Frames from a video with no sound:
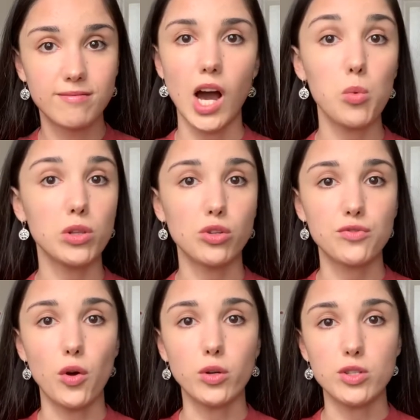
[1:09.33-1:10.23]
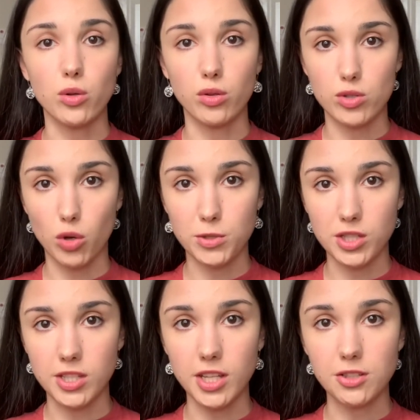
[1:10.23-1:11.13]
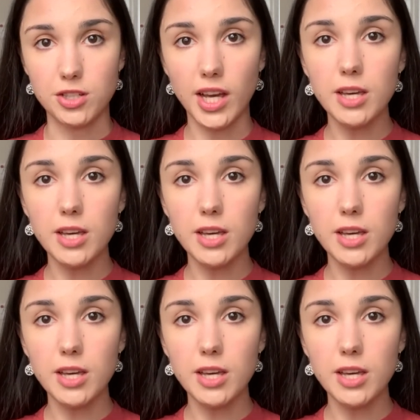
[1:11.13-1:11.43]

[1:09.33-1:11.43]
I will not focus on those options here today,